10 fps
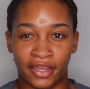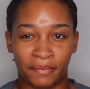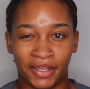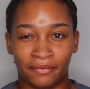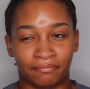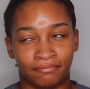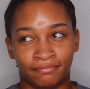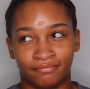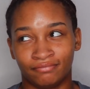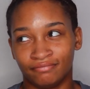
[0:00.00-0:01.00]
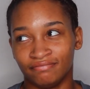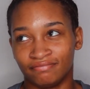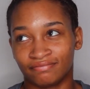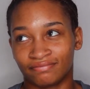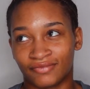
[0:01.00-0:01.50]
let me
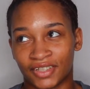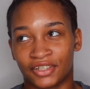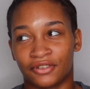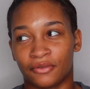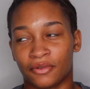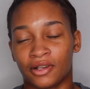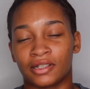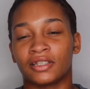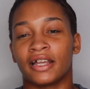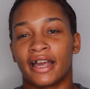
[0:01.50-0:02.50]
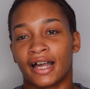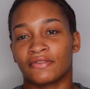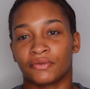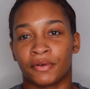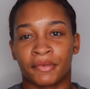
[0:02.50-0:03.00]
until, until I have
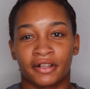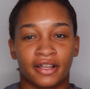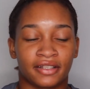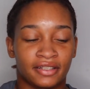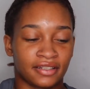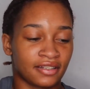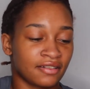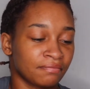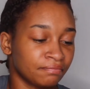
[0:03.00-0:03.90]
to wear my glasses.